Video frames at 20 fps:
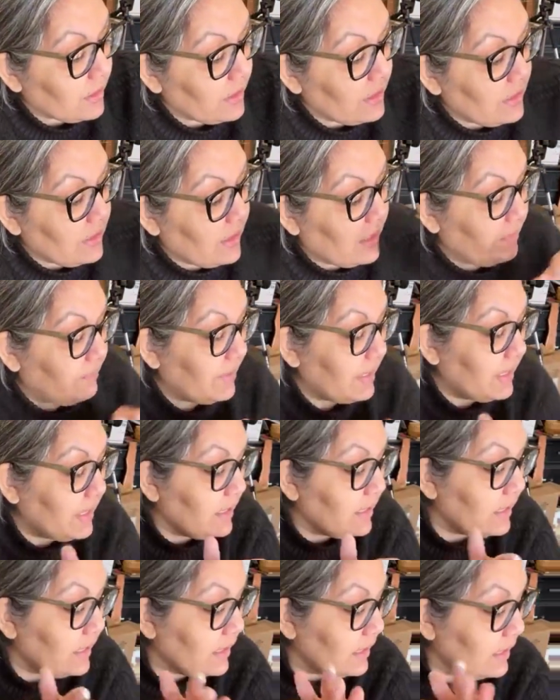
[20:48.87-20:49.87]
You love
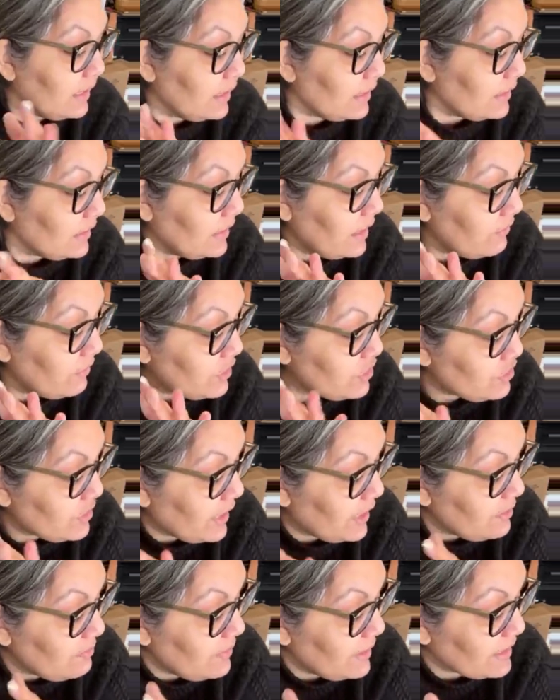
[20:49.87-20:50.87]
it? Never
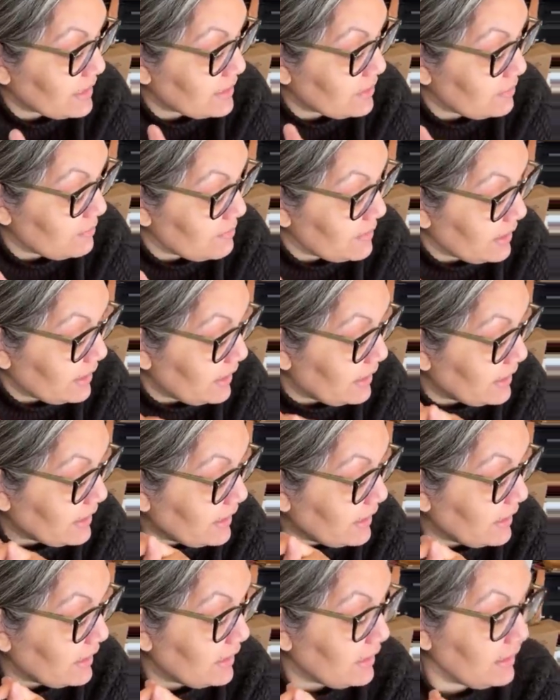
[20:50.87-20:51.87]
tried mixing
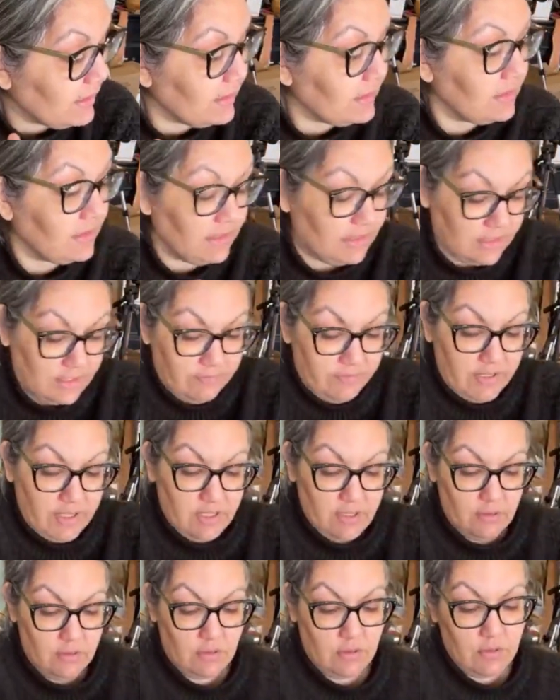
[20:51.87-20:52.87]
media? Love it.
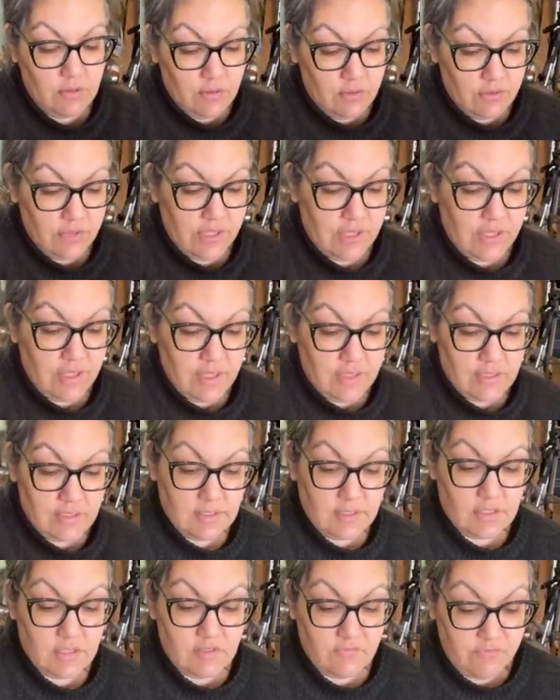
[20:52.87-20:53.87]
Oh
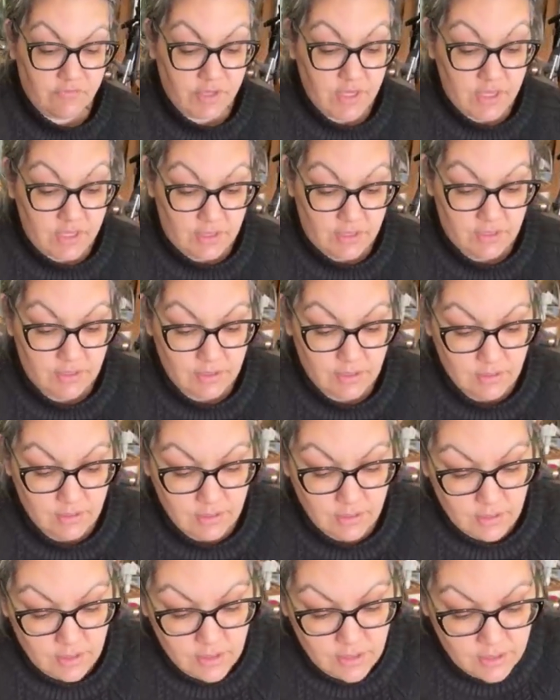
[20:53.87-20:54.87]
yes, it's fun.
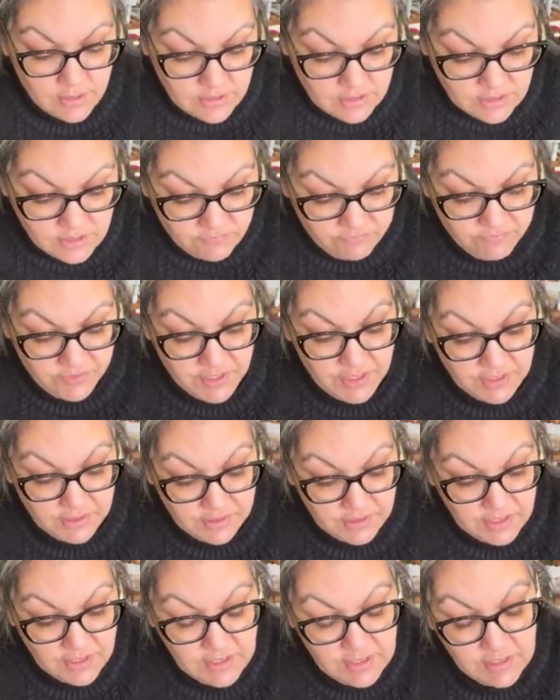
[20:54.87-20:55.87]
It's a fun
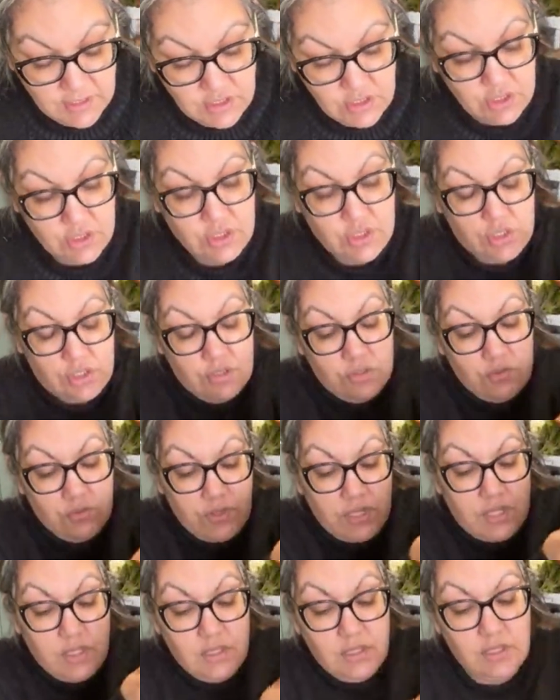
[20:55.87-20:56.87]
thing to do,
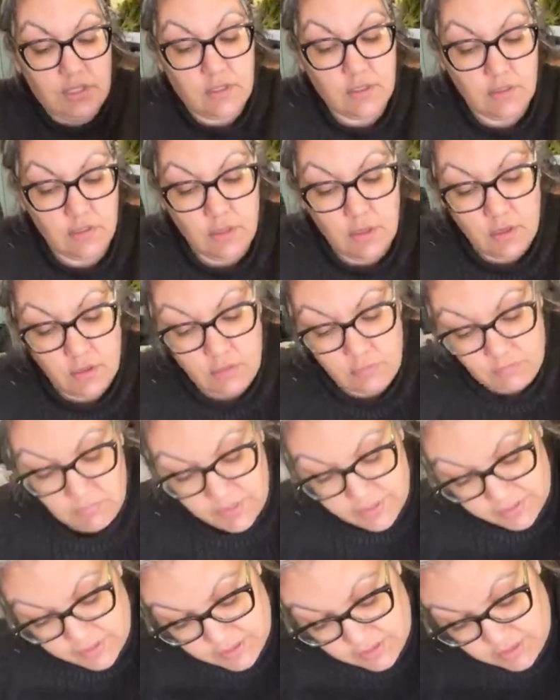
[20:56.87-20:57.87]
and then
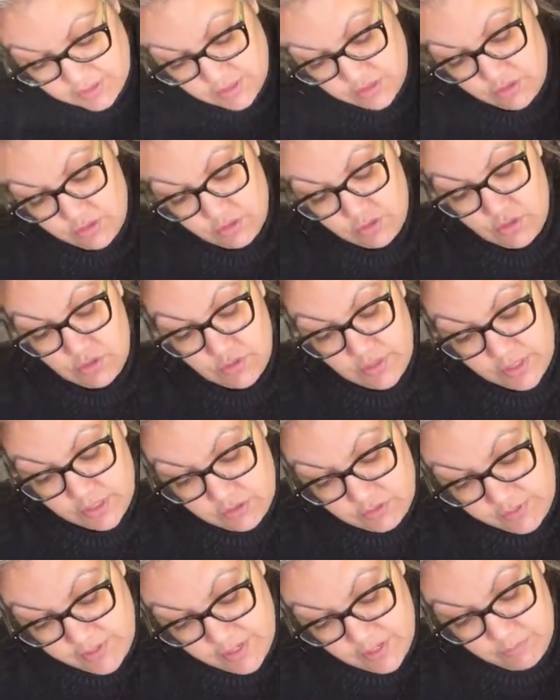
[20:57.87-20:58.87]
like I said, Nicole at
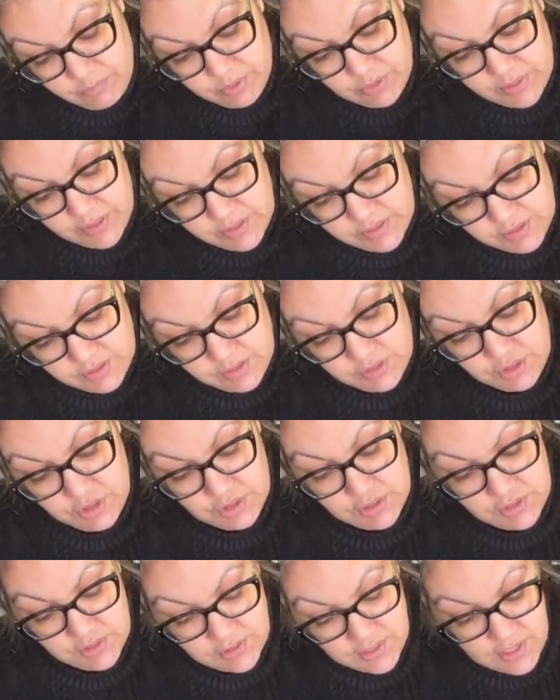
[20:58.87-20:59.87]
Creative Places
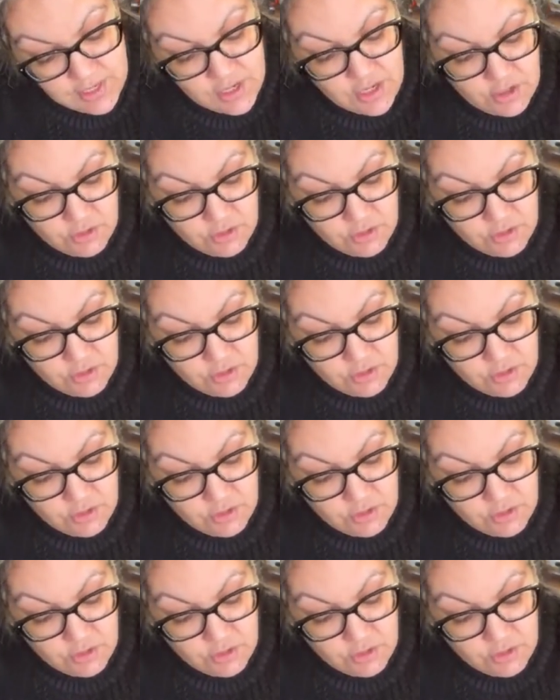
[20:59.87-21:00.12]
just